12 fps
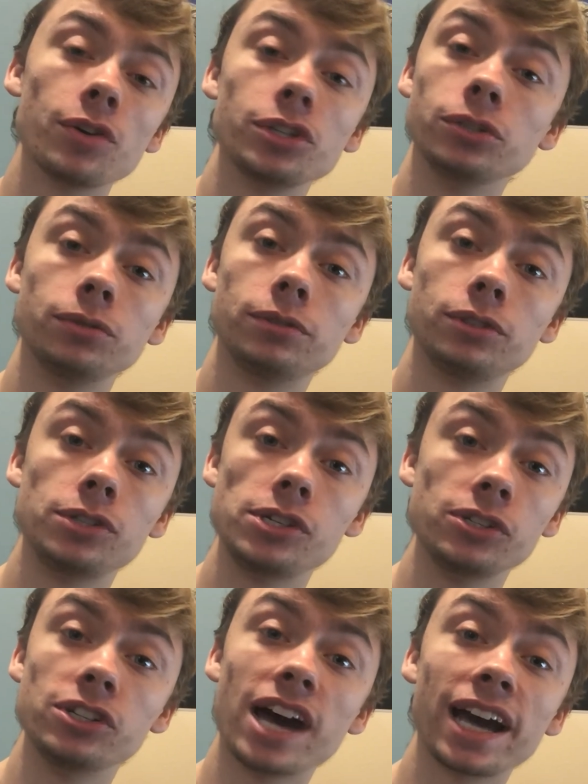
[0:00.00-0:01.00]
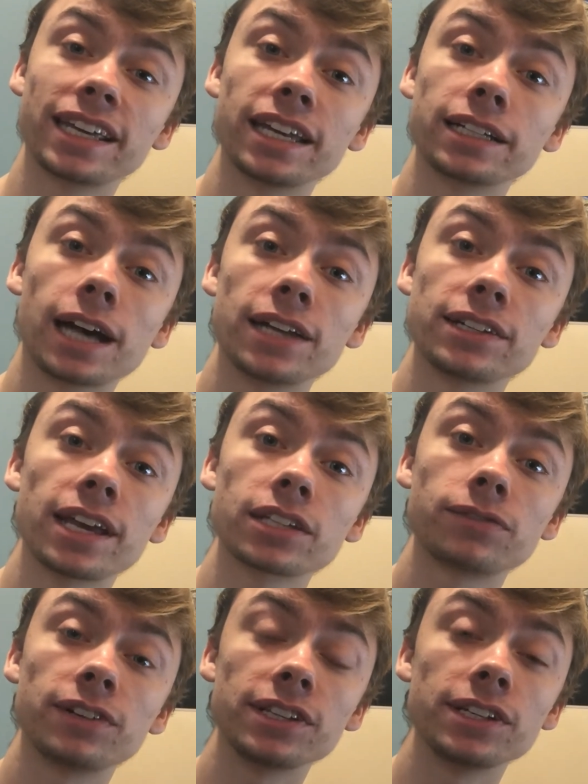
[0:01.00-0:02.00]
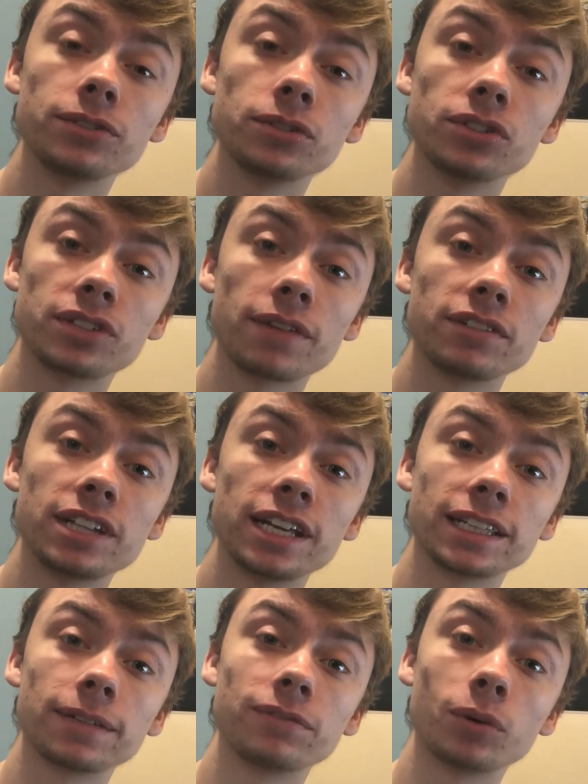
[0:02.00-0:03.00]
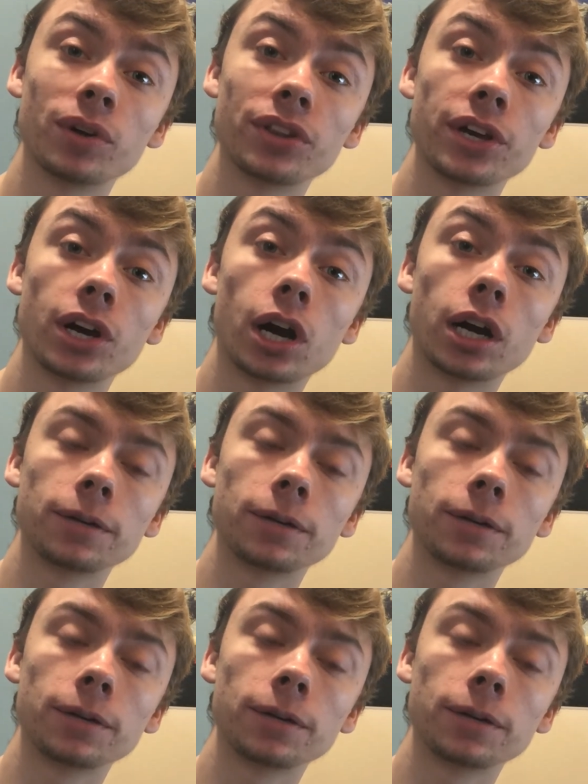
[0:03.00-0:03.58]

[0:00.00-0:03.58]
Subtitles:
you You do not get context for these. You just have to take them for what they are.